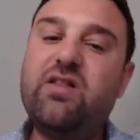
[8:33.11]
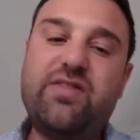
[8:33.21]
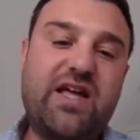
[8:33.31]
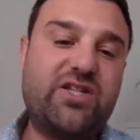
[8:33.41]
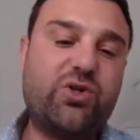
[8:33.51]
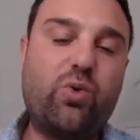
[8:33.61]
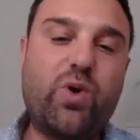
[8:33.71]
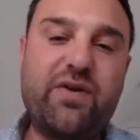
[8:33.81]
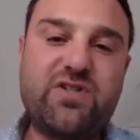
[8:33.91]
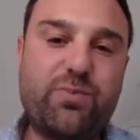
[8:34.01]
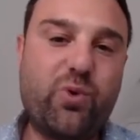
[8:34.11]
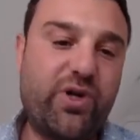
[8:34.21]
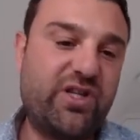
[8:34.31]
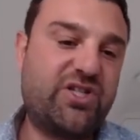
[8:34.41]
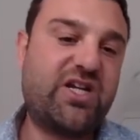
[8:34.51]
That's your way of
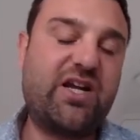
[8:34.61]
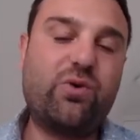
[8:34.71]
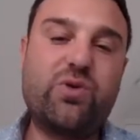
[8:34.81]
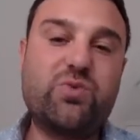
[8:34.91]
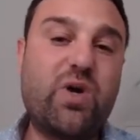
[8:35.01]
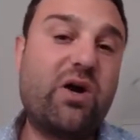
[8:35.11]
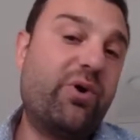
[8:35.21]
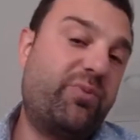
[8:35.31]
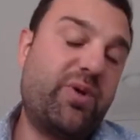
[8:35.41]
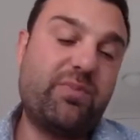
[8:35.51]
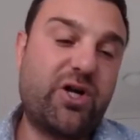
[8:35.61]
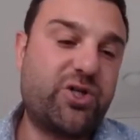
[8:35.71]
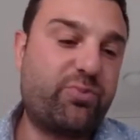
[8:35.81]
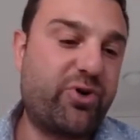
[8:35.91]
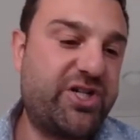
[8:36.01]
supporting the channel as well. It'd be much
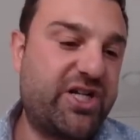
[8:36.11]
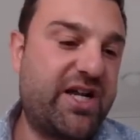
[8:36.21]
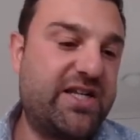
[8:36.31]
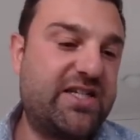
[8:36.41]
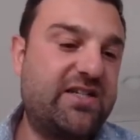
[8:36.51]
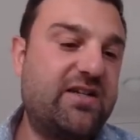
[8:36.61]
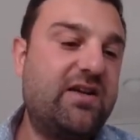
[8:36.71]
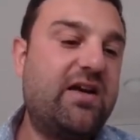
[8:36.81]
appreciated.